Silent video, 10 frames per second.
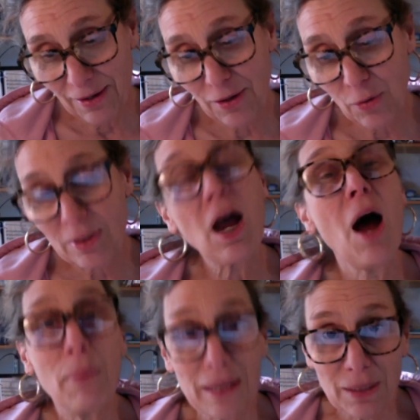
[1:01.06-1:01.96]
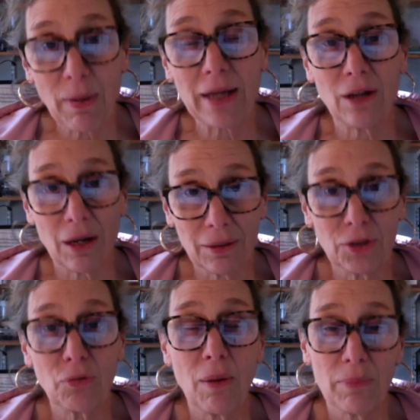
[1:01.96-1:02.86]
those comments by
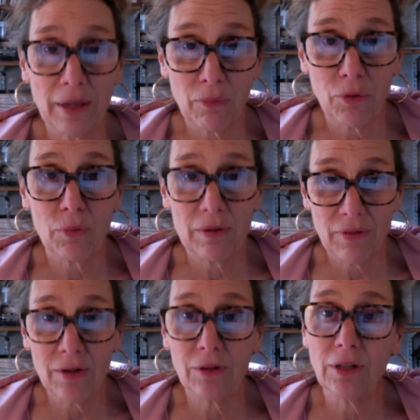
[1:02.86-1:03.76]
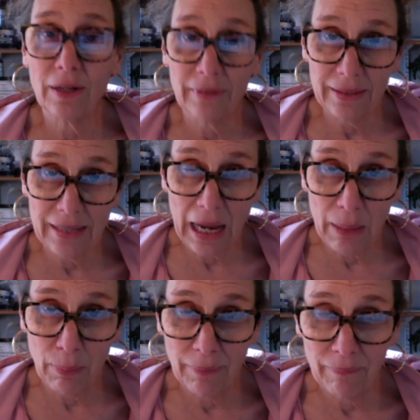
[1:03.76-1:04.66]
Donald Trump that were revealed on the
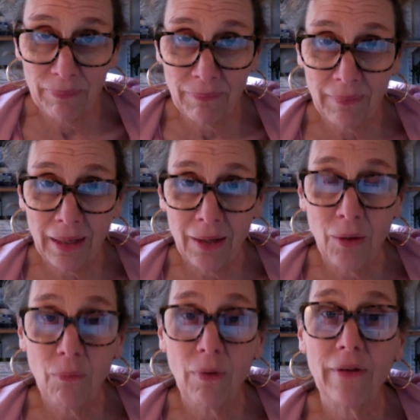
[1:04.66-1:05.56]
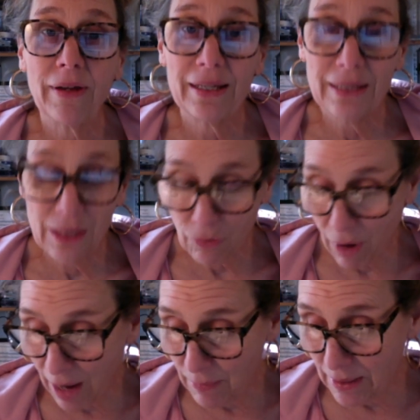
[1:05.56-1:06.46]
tape, where he
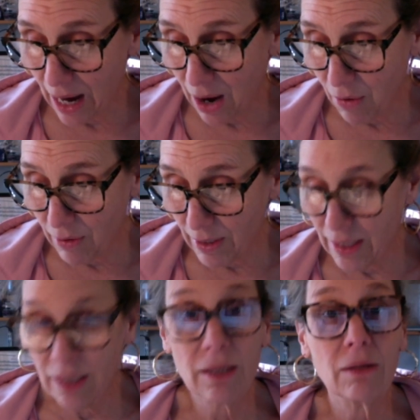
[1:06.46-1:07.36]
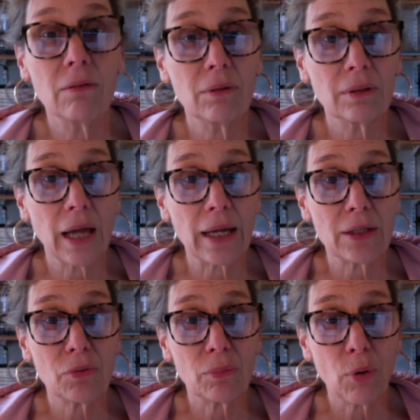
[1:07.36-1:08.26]
describes how he likes
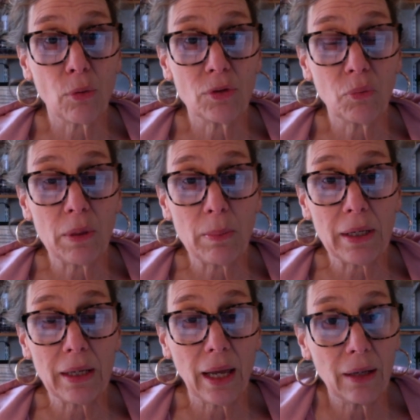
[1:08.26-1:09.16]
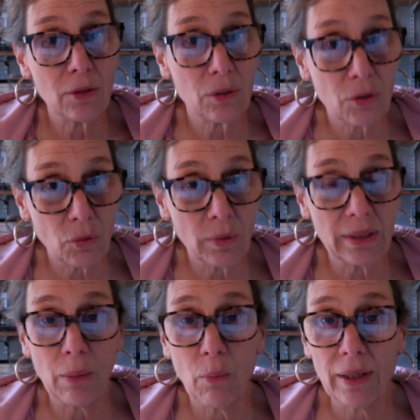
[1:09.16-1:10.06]
to approach women and do with
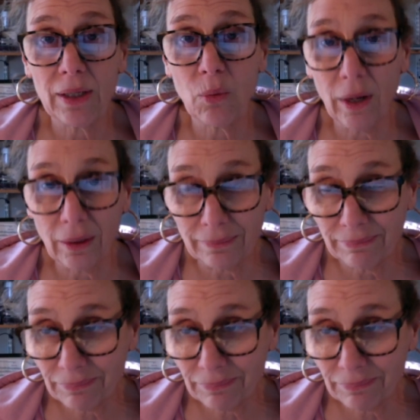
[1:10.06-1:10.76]
them what he will.